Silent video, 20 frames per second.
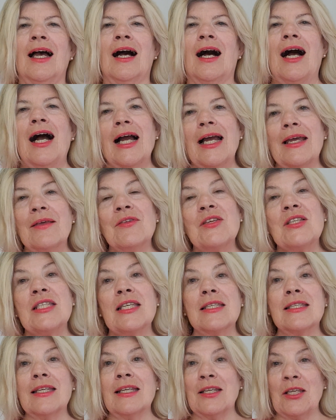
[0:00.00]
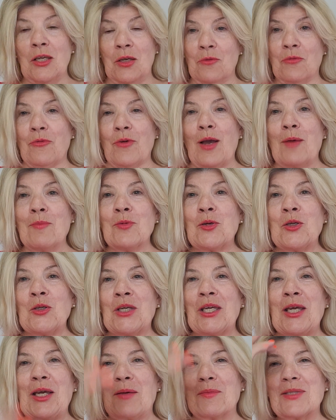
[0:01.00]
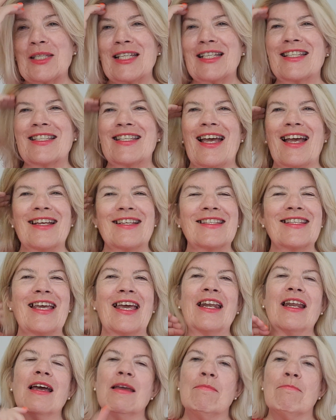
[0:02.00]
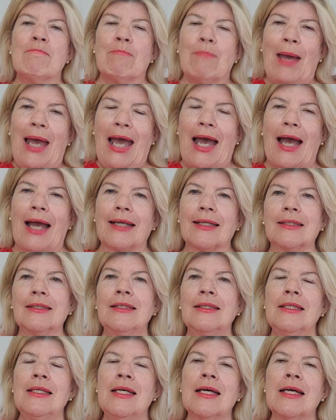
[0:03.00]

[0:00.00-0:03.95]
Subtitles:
Hi, this is Cindy from Cooking Up Success, and I'm back.